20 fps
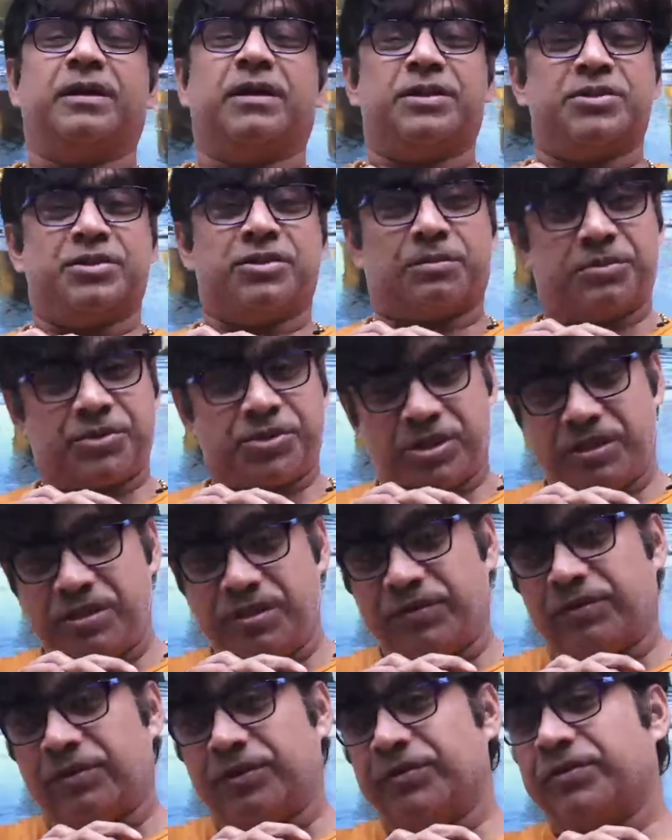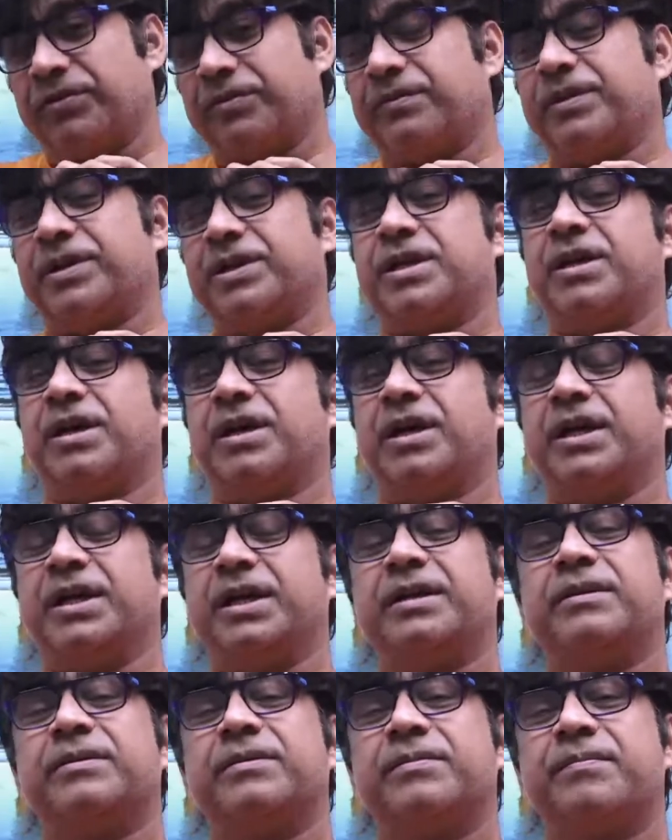consumption is also very
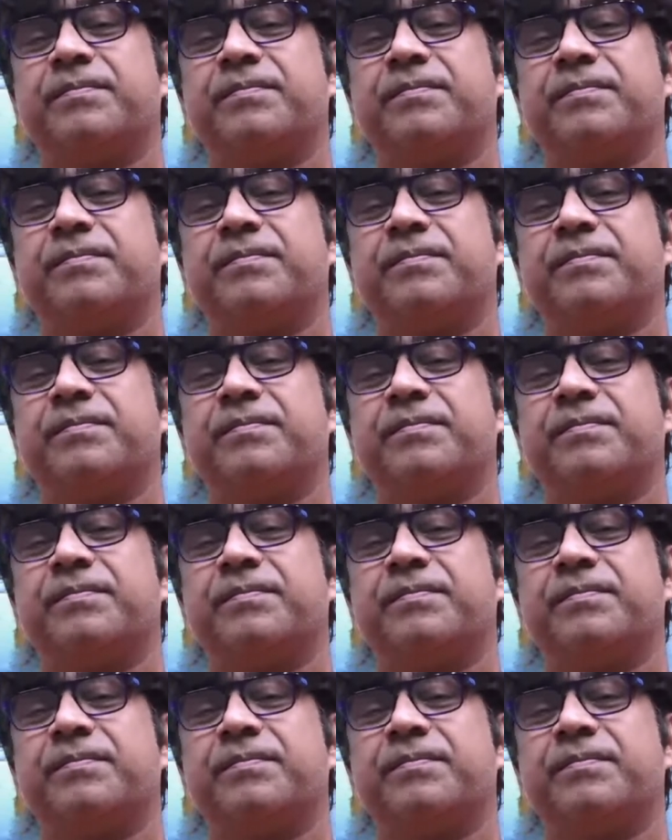high.